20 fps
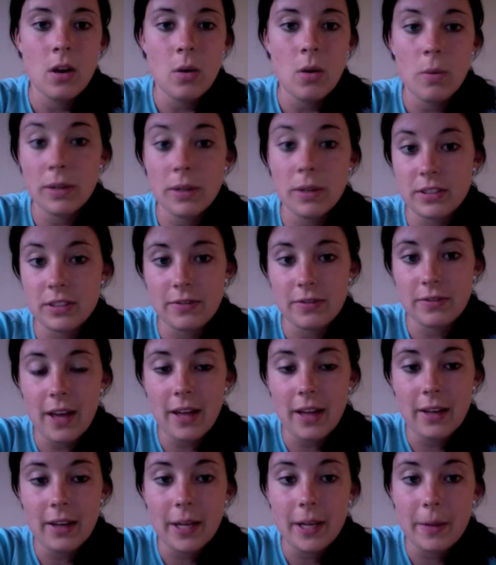which is a
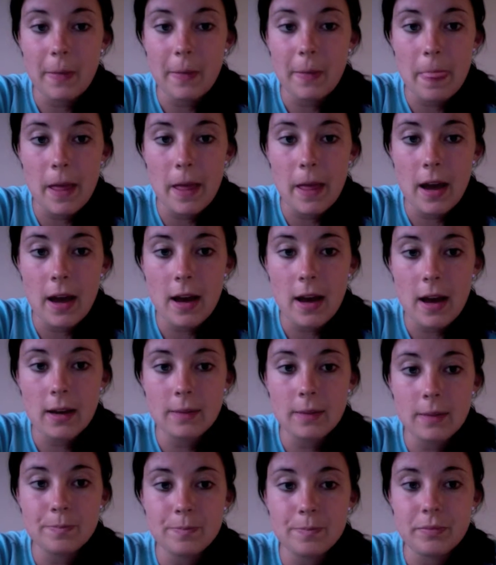felony.
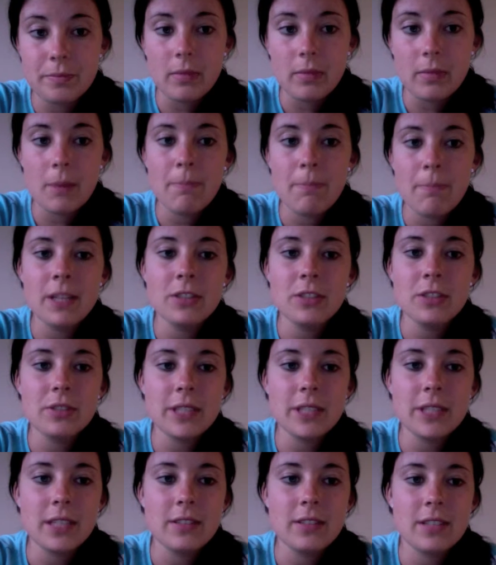Binge
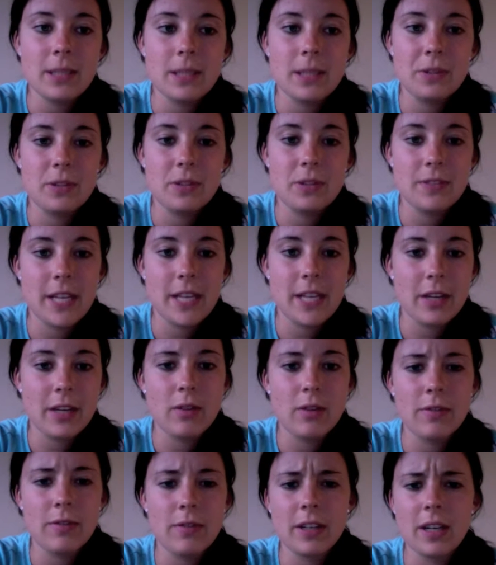drinking seems to have taken
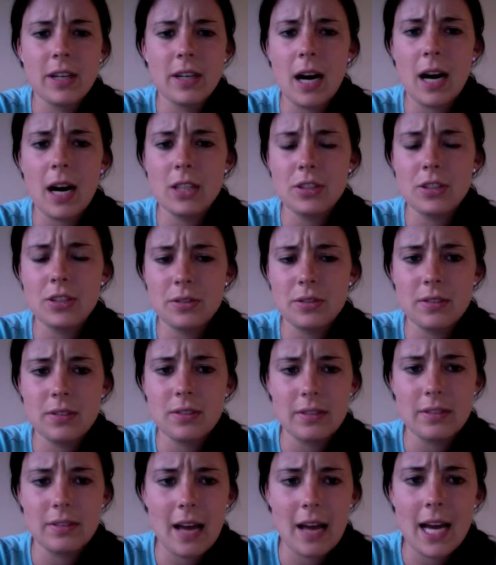over college
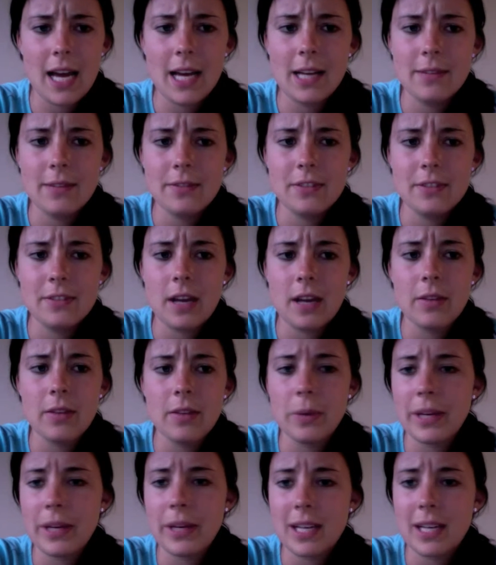students' lives on the
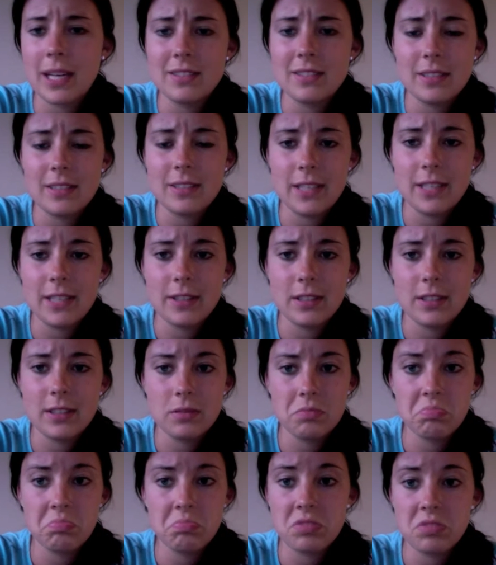weekends and
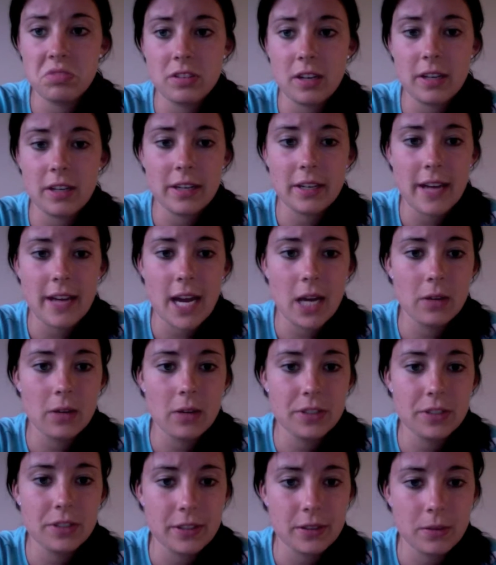even starting now
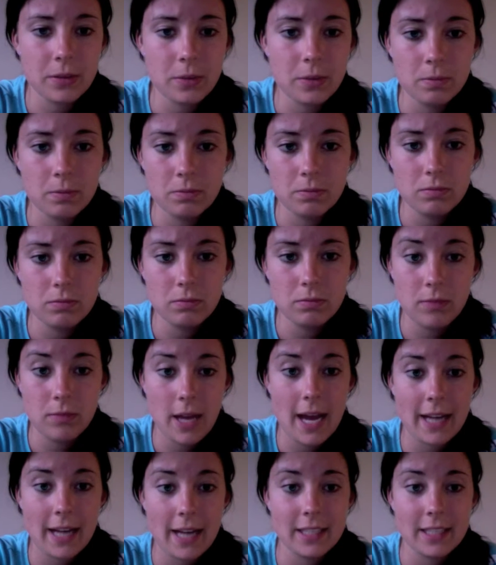during the
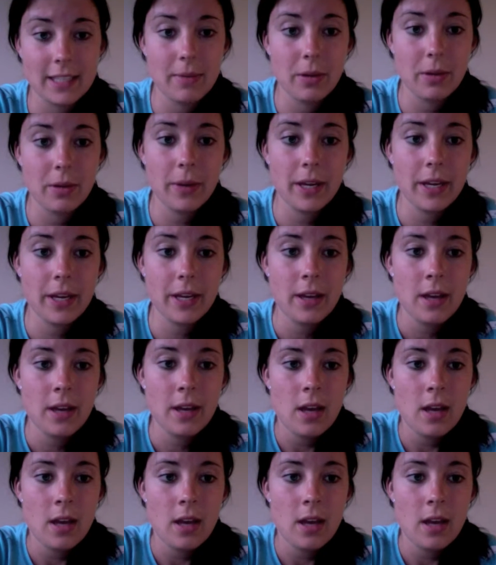academic week.